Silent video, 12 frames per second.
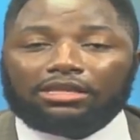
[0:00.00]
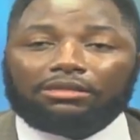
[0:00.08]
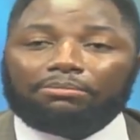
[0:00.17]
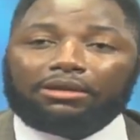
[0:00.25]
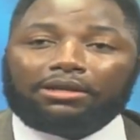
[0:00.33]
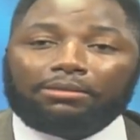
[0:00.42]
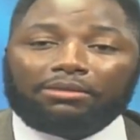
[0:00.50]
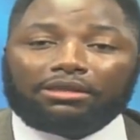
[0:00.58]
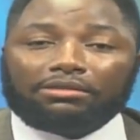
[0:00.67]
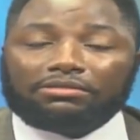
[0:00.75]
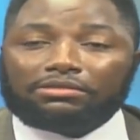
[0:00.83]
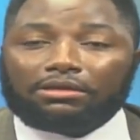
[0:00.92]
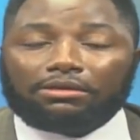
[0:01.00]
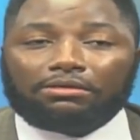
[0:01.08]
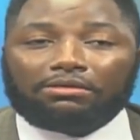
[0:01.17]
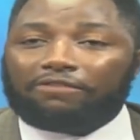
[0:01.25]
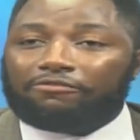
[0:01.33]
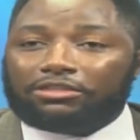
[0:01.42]
The pandemic is
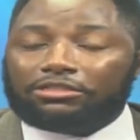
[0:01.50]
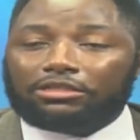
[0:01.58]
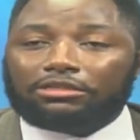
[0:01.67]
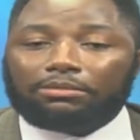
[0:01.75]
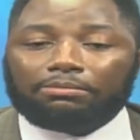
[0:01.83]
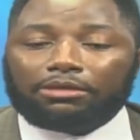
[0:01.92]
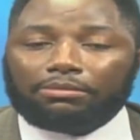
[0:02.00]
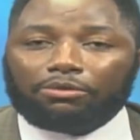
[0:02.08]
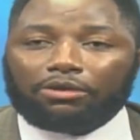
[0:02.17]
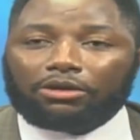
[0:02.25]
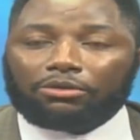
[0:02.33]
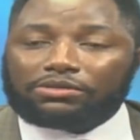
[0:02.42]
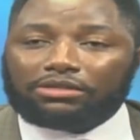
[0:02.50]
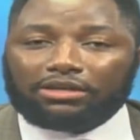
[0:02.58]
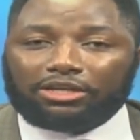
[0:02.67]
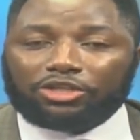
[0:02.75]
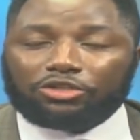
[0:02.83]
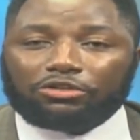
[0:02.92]
ravaging the people across the
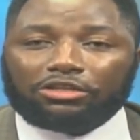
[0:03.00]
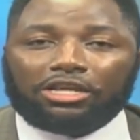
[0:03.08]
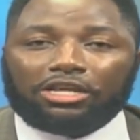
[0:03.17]
nation.